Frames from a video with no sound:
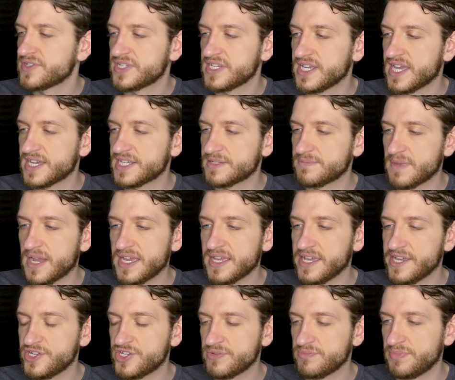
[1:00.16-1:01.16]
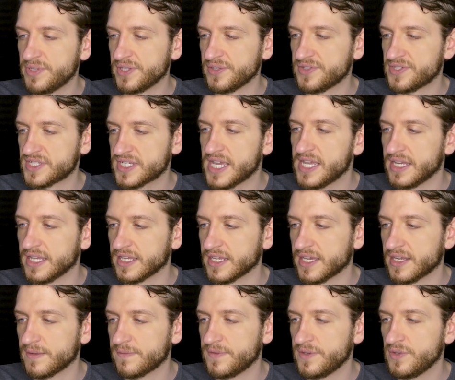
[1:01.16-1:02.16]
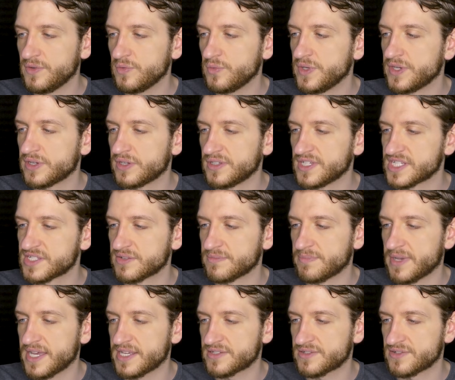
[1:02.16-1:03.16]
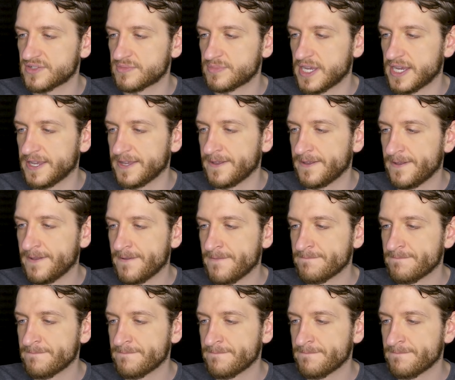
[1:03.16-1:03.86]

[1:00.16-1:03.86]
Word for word: see guys my age and build skating, got a few weird looks from passersby.